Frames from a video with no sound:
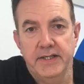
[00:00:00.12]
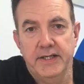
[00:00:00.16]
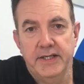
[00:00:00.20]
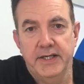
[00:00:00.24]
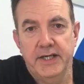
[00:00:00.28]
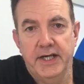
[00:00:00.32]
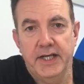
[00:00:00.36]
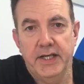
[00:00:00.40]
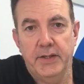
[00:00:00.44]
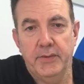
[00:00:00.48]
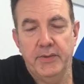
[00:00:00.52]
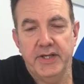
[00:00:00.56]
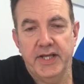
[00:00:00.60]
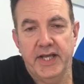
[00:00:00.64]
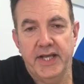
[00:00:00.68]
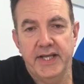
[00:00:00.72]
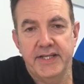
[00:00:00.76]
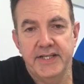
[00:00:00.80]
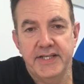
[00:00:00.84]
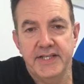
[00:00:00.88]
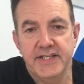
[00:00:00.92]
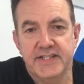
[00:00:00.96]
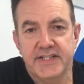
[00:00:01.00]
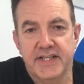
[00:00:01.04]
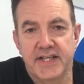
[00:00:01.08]
Hello
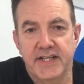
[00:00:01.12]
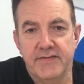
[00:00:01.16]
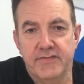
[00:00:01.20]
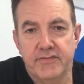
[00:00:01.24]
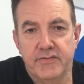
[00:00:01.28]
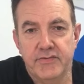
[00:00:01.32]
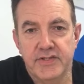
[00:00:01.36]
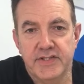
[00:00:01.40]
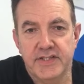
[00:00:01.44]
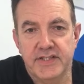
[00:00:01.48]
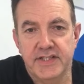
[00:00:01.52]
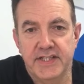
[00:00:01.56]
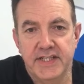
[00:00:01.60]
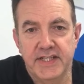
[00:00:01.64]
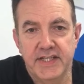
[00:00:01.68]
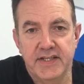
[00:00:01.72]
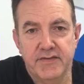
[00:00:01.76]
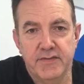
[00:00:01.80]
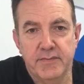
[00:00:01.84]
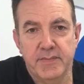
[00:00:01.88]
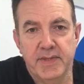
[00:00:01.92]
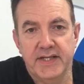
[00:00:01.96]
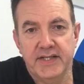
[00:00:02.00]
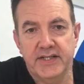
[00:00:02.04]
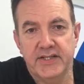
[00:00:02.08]
again, it's Dave Christie here
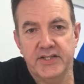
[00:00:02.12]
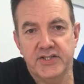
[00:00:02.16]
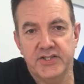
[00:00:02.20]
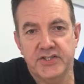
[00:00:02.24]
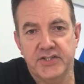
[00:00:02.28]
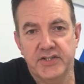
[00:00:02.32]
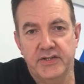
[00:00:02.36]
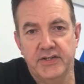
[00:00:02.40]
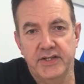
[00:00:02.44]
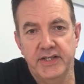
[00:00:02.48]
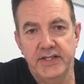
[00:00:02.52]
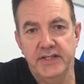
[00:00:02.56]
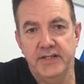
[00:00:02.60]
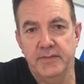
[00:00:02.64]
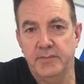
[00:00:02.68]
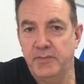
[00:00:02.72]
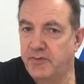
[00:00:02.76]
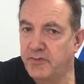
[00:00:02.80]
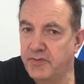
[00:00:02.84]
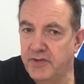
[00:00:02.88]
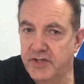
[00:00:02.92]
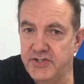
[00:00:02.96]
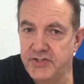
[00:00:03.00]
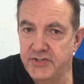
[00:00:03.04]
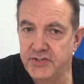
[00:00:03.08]
from Incl. I'm
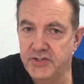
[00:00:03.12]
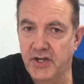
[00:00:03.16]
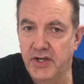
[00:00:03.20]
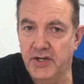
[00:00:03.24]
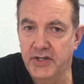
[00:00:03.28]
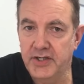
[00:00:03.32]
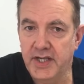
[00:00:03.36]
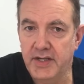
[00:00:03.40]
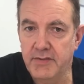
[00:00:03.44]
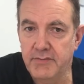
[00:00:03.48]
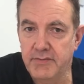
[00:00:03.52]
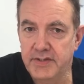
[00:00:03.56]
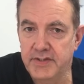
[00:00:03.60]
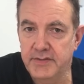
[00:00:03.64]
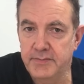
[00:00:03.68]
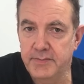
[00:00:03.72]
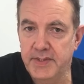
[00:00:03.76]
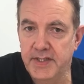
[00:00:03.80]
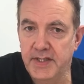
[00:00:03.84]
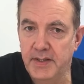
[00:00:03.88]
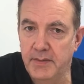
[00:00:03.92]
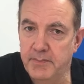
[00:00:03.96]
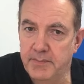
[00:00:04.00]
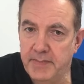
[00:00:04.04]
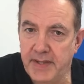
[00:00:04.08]
afraid you can't get rid of
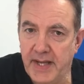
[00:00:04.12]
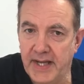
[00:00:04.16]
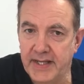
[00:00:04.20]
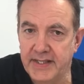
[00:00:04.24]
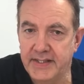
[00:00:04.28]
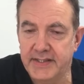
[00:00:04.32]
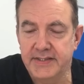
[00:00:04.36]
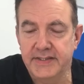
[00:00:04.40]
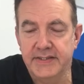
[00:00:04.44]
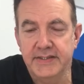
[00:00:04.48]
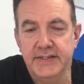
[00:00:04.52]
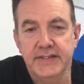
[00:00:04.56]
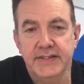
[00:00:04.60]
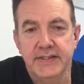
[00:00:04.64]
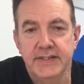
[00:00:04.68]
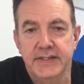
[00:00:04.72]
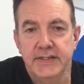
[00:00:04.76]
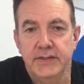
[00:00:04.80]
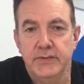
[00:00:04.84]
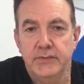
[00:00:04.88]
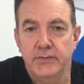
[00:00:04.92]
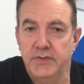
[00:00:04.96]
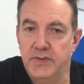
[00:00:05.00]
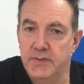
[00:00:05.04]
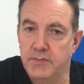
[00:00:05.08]
me, I'm back
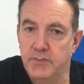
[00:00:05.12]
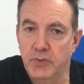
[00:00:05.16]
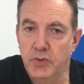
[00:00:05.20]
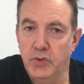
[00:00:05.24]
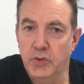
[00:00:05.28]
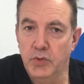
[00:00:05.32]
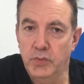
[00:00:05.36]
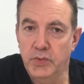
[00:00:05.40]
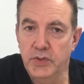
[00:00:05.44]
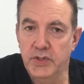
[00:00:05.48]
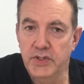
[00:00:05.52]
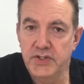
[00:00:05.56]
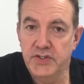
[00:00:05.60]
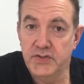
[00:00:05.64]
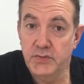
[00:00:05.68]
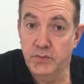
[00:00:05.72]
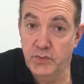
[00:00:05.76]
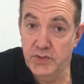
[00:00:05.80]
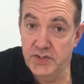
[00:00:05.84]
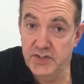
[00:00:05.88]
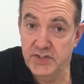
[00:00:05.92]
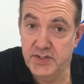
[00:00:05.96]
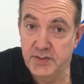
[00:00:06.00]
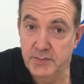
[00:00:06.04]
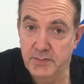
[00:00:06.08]
with more words of
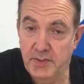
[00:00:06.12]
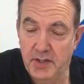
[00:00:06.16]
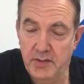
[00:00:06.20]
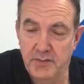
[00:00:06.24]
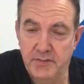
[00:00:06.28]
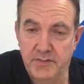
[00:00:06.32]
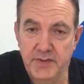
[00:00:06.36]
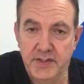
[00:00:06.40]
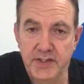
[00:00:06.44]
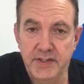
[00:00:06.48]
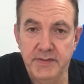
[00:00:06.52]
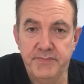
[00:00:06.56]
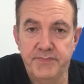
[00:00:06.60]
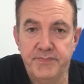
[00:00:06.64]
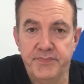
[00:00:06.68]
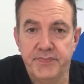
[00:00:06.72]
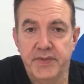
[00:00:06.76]
wisdom hopefully.